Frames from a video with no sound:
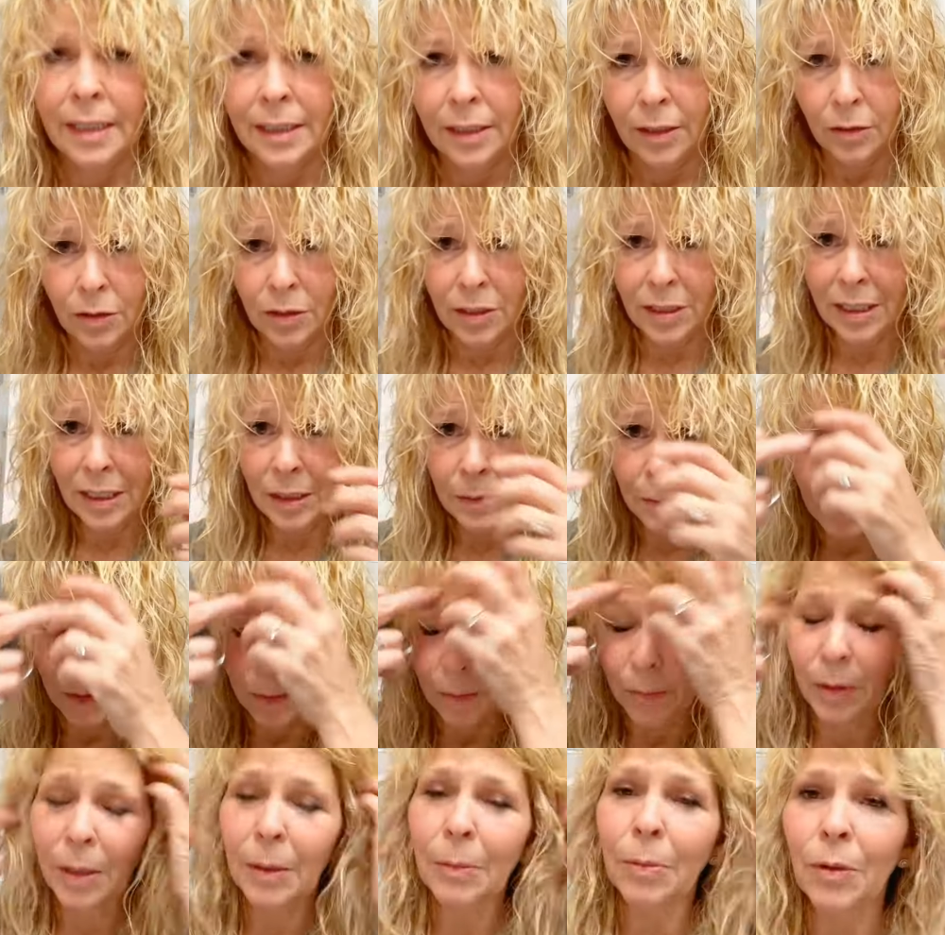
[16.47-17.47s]
There's 6
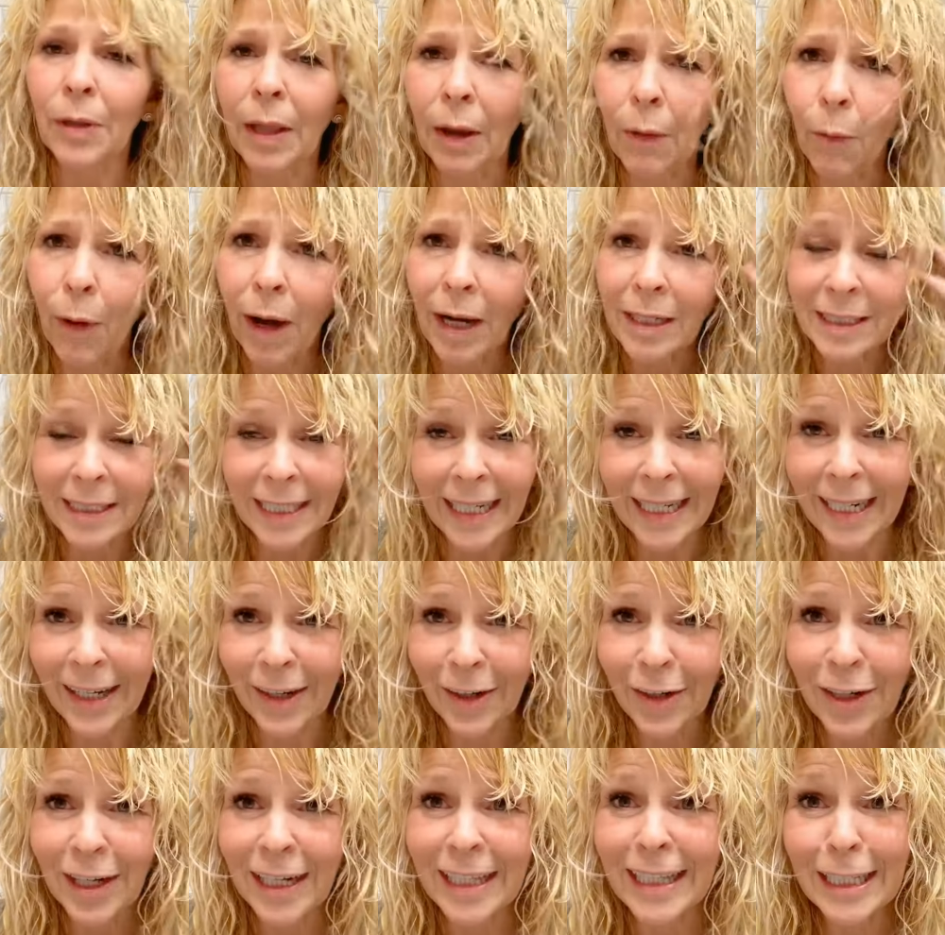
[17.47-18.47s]
million people that watch that
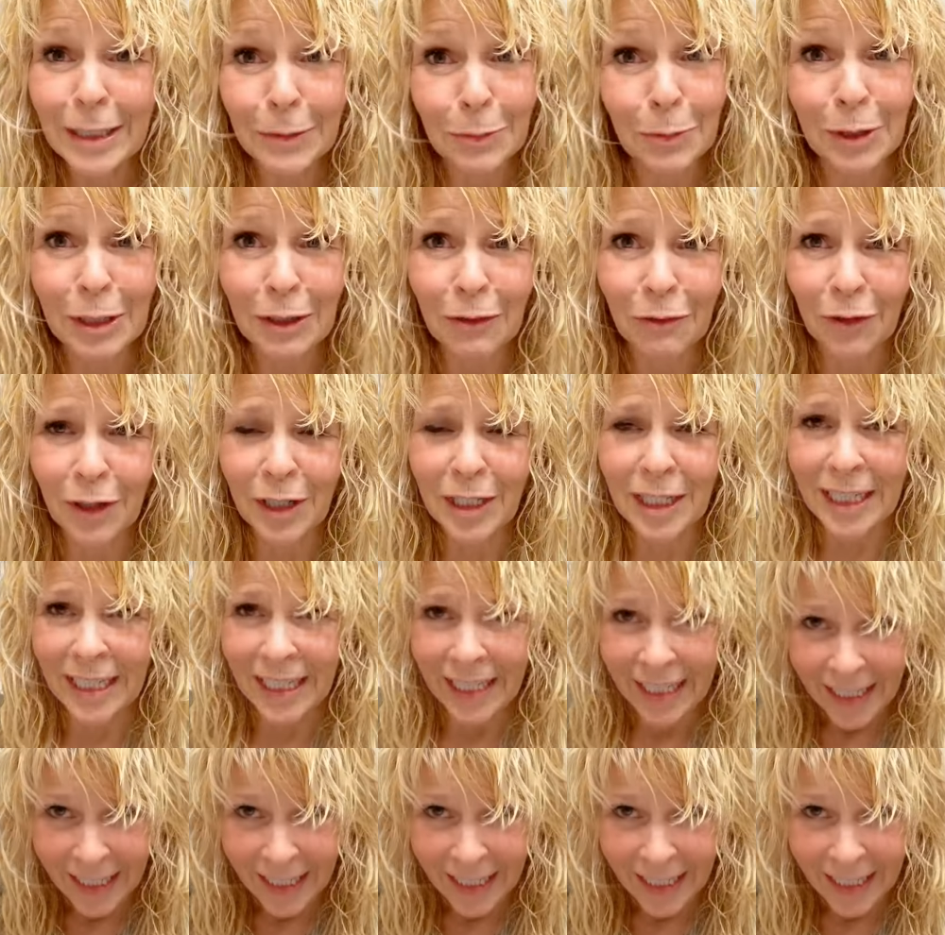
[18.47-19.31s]
haircut. That's pretty funny.